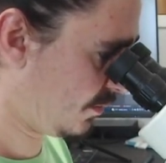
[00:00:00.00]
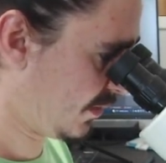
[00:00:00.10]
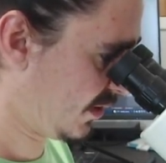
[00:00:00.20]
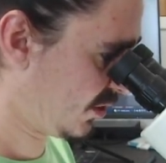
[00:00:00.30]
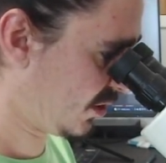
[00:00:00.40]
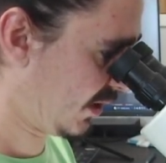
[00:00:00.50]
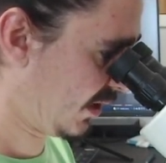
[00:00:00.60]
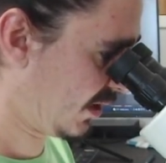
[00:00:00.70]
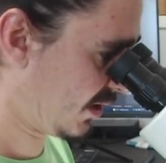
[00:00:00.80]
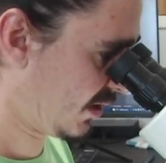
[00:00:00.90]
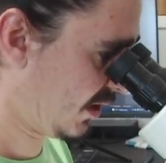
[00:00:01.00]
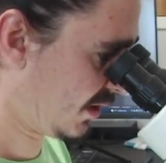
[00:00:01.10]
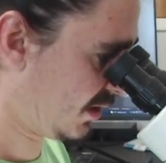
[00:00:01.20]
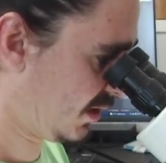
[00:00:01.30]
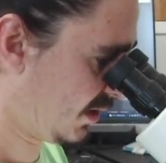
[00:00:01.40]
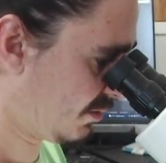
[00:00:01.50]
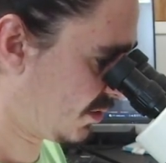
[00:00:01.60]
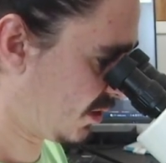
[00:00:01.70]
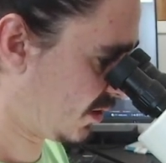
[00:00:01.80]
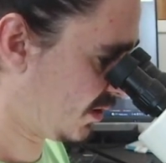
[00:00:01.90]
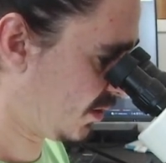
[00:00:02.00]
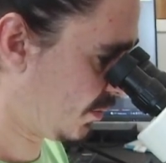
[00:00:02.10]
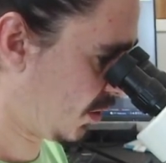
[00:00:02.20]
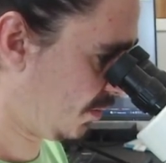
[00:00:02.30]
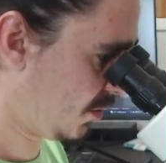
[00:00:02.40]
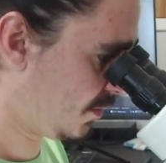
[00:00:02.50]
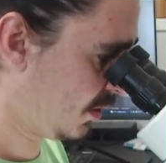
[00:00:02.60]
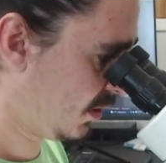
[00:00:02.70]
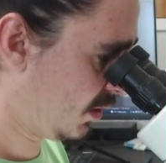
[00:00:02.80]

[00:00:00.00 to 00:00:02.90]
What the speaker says: potentially had connected that was causing the problem.